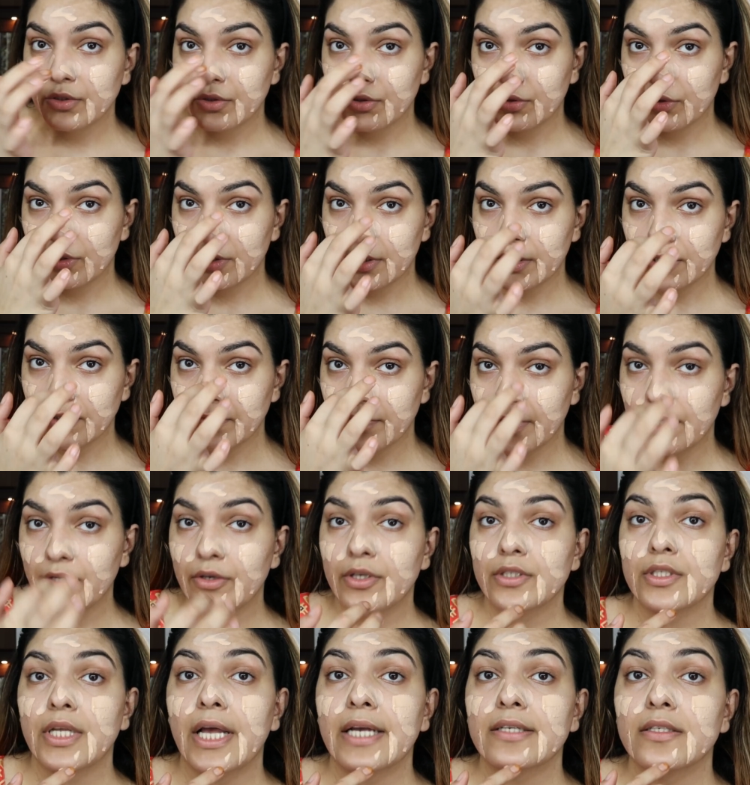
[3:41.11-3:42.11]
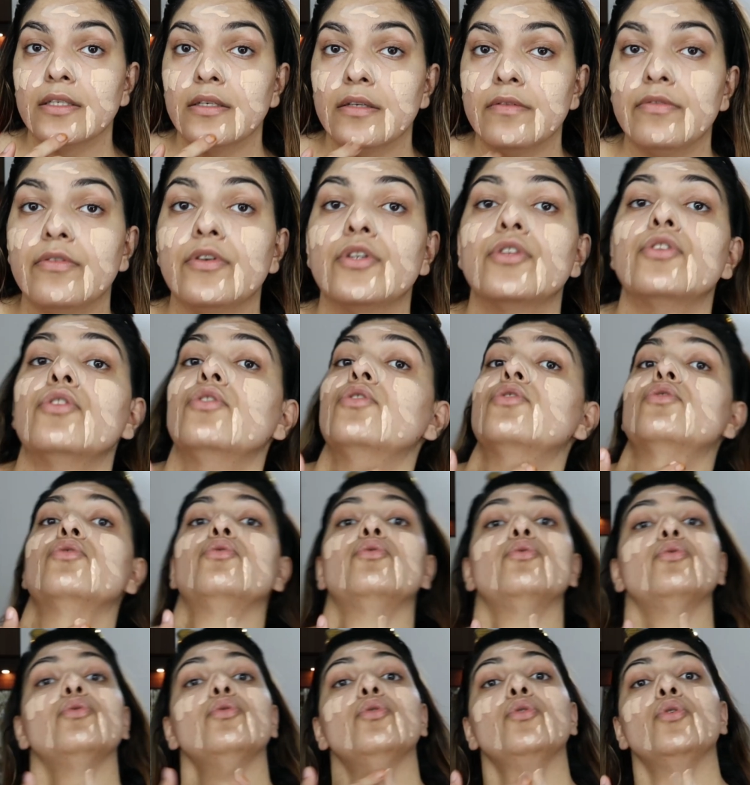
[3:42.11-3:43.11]
So this video is actually for those
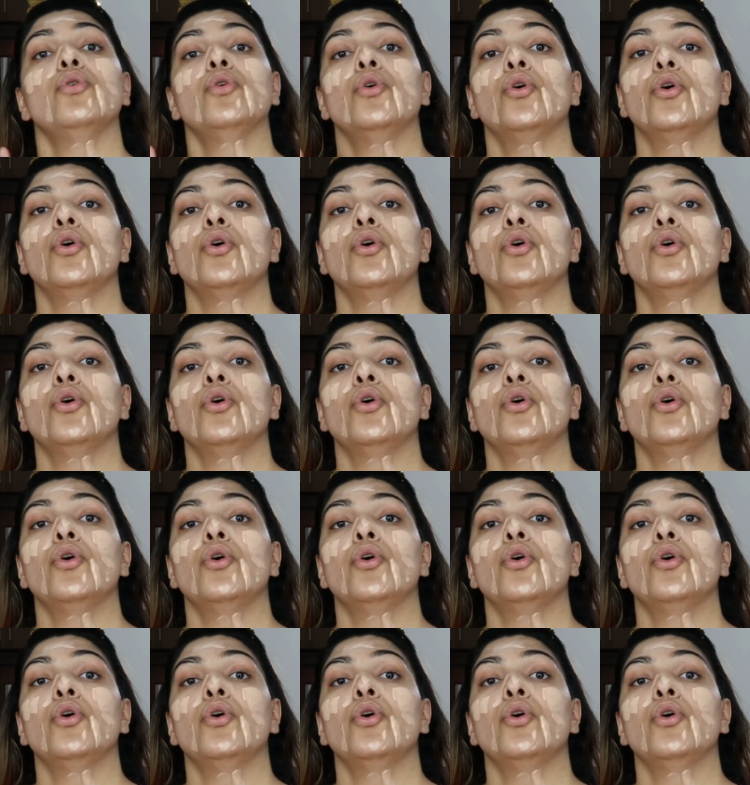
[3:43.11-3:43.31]
who